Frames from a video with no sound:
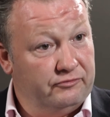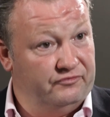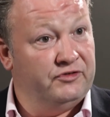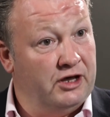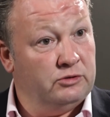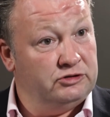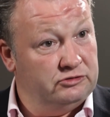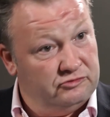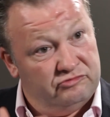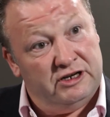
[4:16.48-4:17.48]
for those to
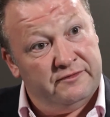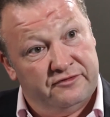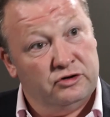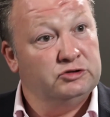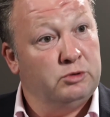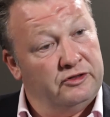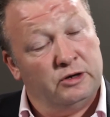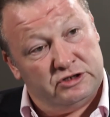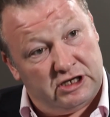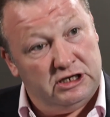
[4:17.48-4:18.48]
sort of reinforce what
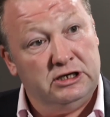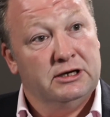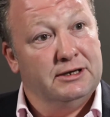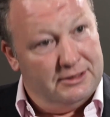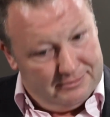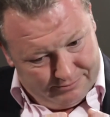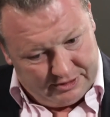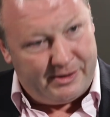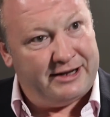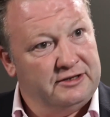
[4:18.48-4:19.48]
those key
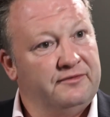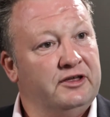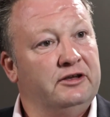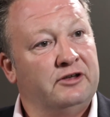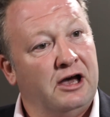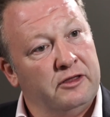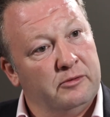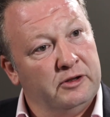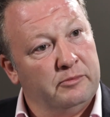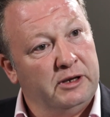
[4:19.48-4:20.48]
proactive things are
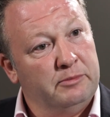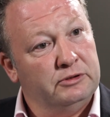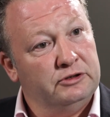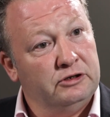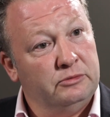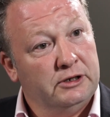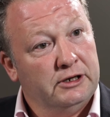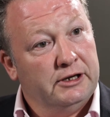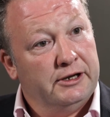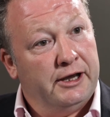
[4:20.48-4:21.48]
that people do.
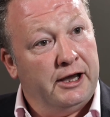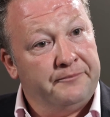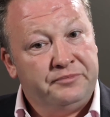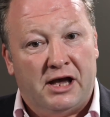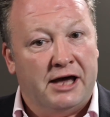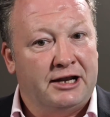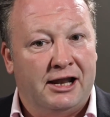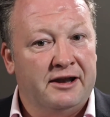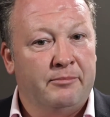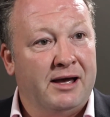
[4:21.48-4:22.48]
I had a
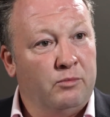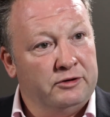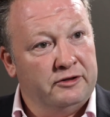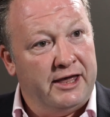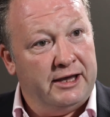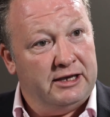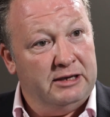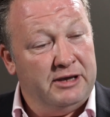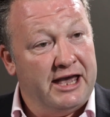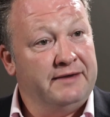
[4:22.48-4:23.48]
client of mine, one of their
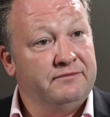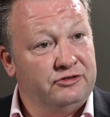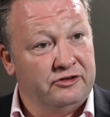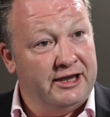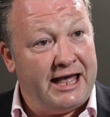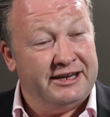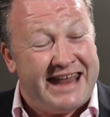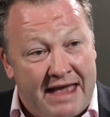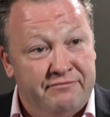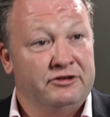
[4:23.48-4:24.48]
key behaviours that they had in
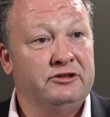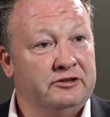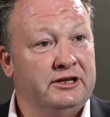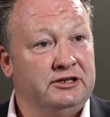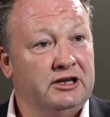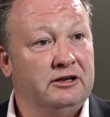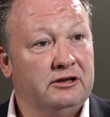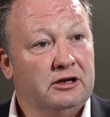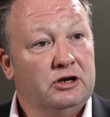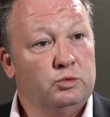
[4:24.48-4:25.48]
everything that they did
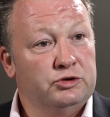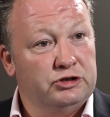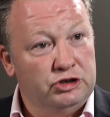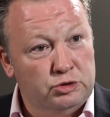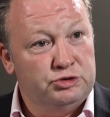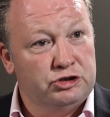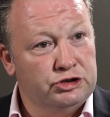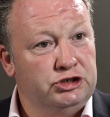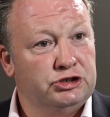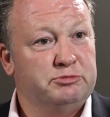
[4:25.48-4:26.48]
was use
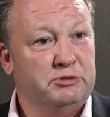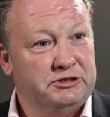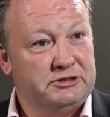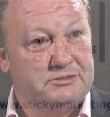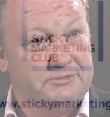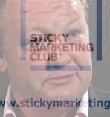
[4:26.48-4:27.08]
good judgment.